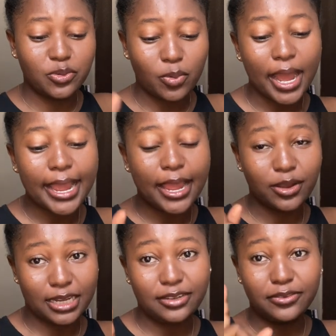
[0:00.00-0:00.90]
why I
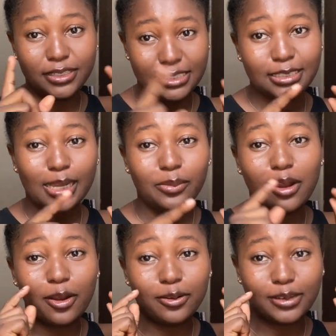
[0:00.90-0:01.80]
ordered for this camera
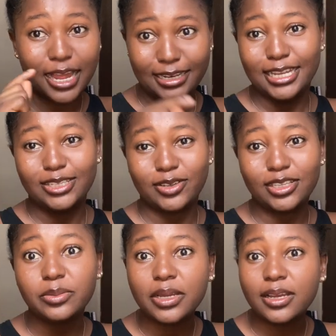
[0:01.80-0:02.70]
on AliExpress is
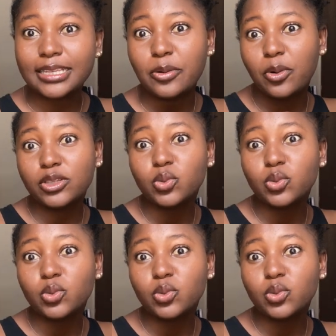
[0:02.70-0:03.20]
because I want